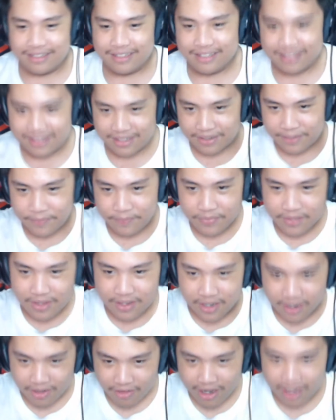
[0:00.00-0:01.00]
So,
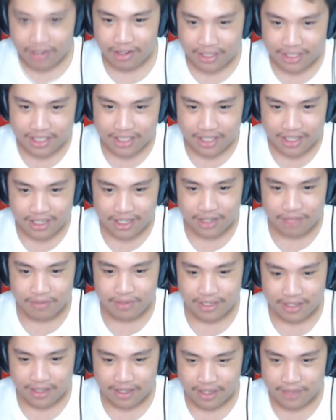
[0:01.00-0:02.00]
already I see here
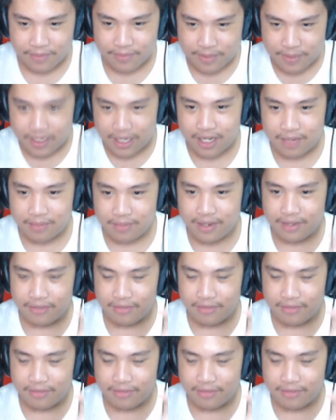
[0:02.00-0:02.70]
with Spider-Man,